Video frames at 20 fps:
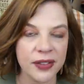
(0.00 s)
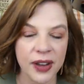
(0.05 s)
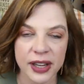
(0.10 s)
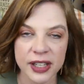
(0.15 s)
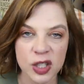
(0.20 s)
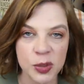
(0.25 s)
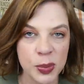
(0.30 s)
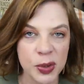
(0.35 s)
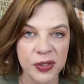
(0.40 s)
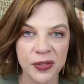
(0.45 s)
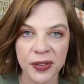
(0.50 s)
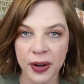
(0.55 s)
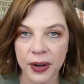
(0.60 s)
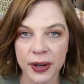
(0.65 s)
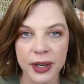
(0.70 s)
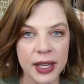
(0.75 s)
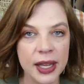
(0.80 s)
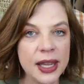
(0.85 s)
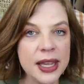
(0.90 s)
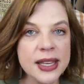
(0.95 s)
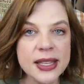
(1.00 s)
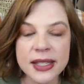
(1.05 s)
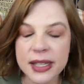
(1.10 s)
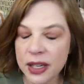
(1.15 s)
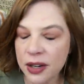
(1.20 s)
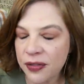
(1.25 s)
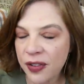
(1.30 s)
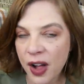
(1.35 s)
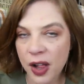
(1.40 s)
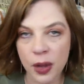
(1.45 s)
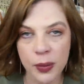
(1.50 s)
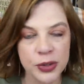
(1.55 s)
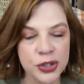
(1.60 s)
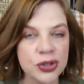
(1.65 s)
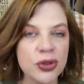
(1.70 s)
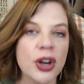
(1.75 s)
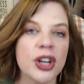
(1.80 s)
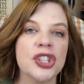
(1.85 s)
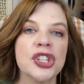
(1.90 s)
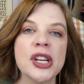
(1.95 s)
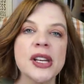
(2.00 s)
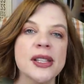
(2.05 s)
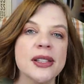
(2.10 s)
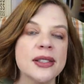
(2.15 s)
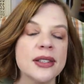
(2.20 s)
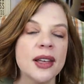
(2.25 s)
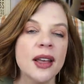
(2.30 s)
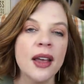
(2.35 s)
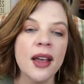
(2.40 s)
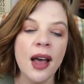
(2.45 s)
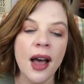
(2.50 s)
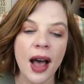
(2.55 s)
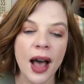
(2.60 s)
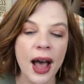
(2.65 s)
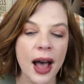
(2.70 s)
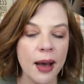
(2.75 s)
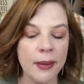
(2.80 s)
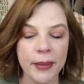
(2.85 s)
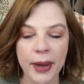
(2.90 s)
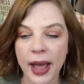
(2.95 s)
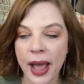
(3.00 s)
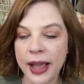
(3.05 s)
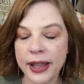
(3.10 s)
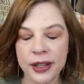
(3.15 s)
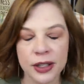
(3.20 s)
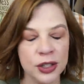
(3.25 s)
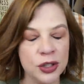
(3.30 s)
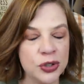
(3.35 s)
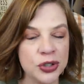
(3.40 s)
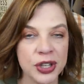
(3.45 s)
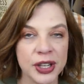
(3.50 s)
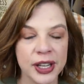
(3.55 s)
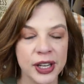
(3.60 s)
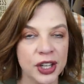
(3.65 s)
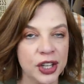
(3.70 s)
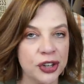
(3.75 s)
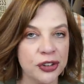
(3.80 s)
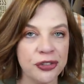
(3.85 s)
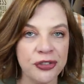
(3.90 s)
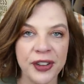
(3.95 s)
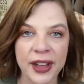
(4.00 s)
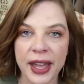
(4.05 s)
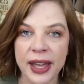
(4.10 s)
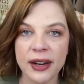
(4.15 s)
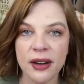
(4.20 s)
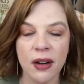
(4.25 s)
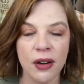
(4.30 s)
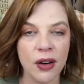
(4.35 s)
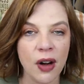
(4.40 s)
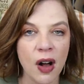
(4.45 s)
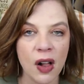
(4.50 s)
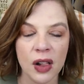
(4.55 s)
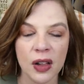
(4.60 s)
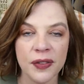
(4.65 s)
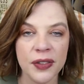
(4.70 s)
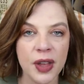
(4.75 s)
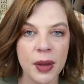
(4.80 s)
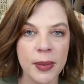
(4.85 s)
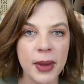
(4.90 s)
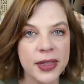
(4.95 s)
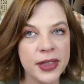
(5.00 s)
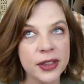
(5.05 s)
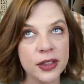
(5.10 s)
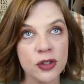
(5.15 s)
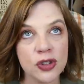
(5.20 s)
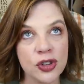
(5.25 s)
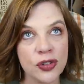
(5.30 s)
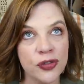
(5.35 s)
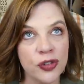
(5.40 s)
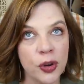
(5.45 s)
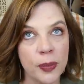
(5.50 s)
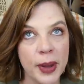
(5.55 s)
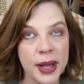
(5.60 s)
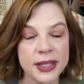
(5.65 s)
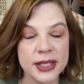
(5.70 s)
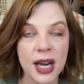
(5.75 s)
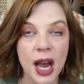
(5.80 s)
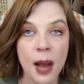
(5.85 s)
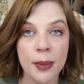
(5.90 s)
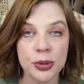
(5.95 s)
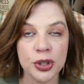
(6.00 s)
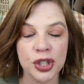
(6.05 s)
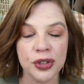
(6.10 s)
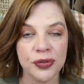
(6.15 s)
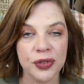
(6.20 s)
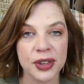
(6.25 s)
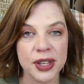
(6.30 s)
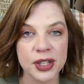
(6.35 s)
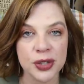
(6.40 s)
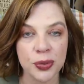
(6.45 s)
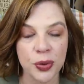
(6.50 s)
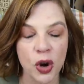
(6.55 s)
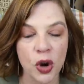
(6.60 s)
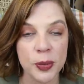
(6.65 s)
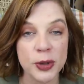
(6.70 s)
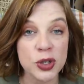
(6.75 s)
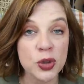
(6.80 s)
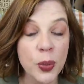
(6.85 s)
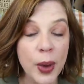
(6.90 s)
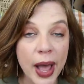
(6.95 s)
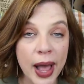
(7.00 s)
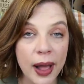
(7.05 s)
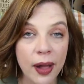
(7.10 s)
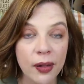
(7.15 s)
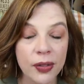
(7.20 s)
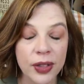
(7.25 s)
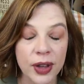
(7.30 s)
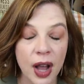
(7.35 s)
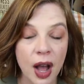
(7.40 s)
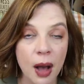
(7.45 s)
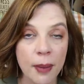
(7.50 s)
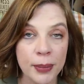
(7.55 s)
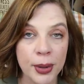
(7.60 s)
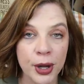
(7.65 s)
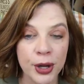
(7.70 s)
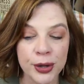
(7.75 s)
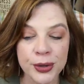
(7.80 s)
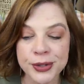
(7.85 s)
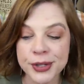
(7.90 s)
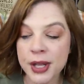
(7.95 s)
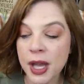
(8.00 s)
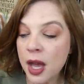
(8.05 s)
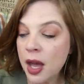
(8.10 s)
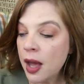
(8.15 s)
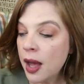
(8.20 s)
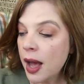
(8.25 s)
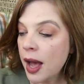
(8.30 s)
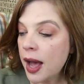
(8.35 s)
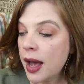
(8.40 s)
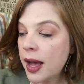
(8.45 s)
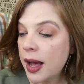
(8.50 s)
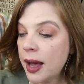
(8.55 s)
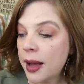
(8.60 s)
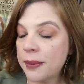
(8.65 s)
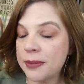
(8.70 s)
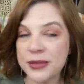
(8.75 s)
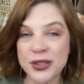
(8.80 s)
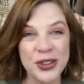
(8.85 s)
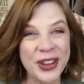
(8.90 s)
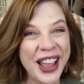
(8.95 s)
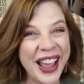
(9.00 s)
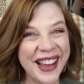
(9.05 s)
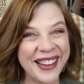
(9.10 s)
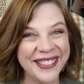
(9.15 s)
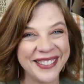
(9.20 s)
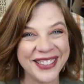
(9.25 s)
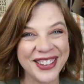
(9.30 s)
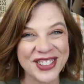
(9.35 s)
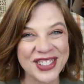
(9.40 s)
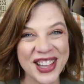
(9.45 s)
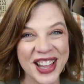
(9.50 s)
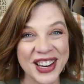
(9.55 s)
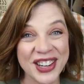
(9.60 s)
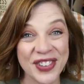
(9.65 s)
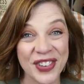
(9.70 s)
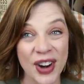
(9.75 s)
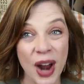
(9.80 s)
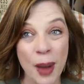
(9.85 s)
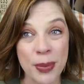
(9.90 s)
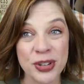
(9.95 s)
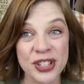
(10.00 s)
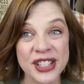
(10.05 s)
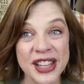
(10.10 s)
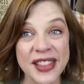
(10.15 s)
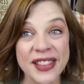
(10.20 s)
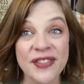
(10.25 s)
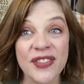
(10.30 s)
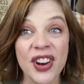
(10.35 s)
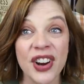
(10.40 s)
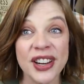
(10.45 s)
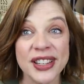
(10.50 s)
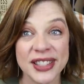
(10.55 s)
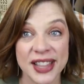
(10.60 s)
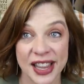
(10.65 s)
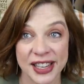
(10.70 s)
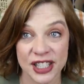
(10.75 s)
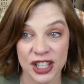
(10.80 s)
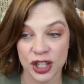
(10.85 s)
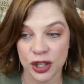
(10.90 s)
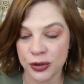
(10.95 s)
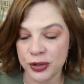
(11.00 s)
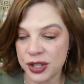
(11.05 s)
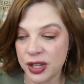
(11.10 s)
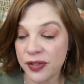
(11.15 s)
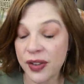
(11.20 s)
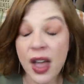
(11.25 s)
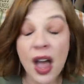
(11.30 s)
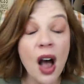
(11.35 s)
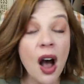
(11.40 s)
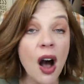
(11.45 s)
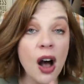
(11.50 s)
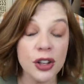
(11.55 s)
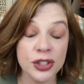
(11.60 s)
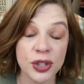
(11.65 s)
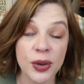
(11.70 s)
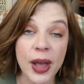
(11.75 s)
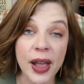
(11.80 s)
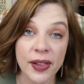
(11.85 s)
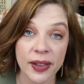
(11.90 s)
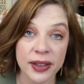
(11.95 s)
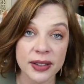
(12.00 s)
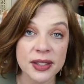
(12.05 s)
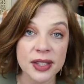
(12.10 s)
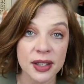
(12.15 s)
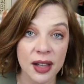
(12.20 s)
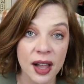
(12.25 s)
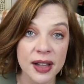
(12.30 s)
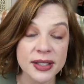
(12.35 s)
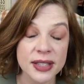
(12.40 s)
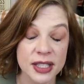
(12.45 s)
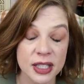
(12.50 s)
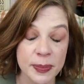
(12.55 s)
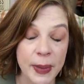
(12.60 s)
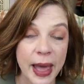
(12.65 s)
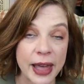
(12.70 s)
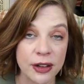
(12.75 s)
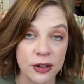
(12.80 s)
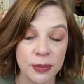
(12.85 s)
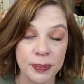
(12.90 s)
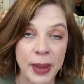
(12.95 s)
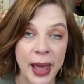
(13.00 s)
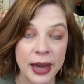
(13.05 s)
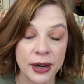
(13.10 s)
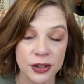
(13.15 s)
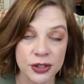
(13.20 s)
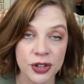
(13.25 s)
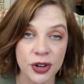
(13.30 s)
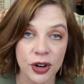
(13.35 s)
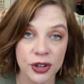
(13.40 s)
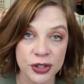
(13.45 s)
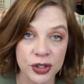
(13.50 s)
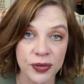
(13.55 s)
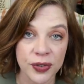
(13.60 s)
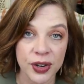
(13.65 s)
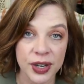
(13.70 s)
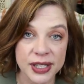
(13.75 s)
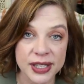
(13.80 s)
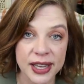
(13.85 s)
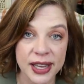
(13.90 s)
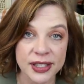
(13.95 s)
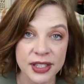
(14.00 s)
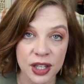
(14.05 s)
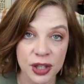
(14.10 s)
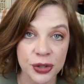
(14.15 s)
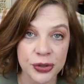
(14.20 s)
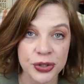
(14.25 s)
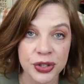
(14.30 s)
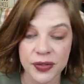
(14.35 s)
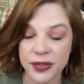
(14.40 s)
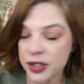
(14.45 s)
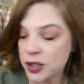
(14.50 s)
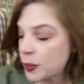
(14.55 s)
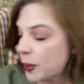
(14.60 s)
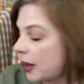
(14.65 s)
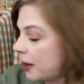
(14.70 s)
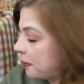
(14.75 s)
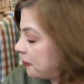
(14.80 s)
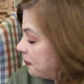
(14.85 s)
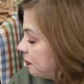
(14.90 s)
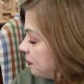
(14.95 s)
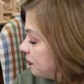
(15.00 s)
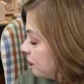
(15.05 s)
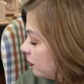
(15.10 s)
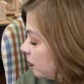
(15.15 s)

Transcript: I find to be very easy to follow instructions. Um, I can usually get a good fit on all of them. I think there's a full bust option for this robe as well, the Compose. Um, so yeah, there's a lot of different options and very size inclusive. Also, Helen's Closet pat patterns are also very size inclusive as well.